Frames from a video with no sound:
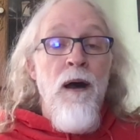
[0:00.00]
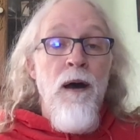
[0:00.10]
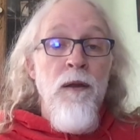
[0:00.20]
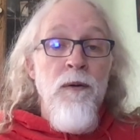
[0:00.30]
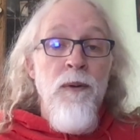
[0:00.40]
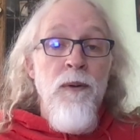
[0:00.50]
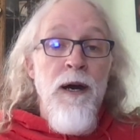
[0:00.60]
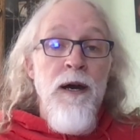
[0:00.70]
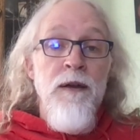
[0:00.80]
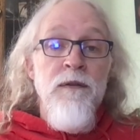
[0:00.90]

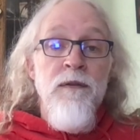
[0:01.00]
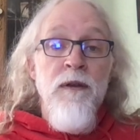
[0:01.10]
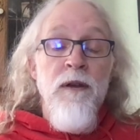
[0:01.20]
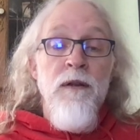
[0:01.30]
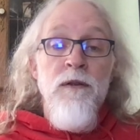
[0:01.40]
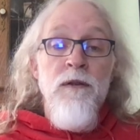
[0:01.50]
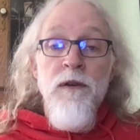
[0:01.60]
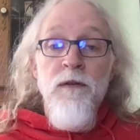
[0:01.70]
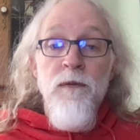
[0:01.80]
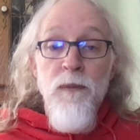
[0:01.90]
Otherwise,
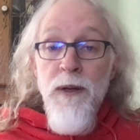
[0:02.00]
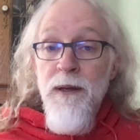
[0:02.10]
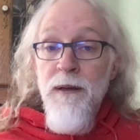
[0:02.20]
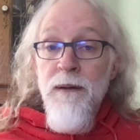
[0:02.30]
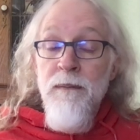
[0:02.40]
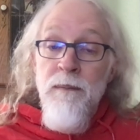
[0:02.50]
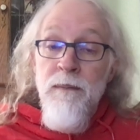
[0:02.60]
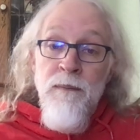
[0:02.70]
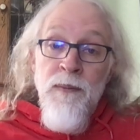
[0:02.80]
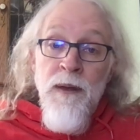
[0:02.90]
just read it
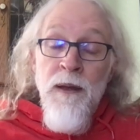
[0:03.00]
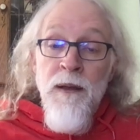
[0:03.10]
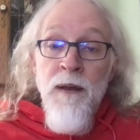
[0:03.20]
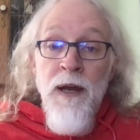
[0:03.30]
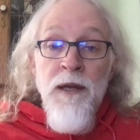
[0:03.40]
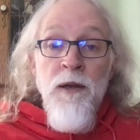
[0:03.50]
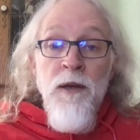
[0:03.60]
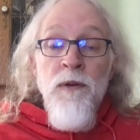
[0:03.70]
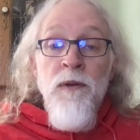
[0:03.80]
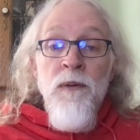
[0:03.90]
like you
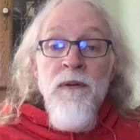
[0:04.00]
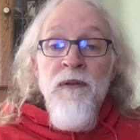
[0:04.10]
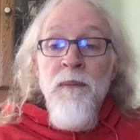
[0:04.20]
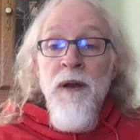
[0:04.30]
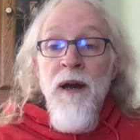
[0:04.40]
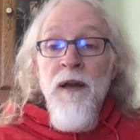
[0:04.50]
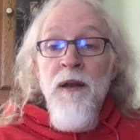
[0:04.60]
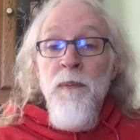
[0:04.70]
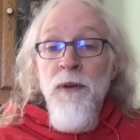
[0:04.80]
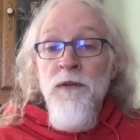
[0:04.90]
were doing some kind
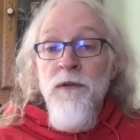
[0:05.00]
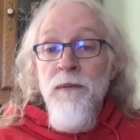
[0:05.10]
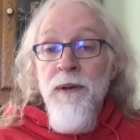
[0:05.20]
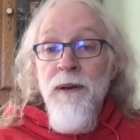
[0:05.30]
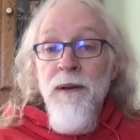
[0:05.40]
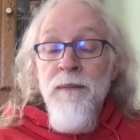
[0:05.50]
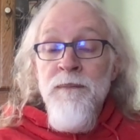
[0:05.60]
of pleasure reading.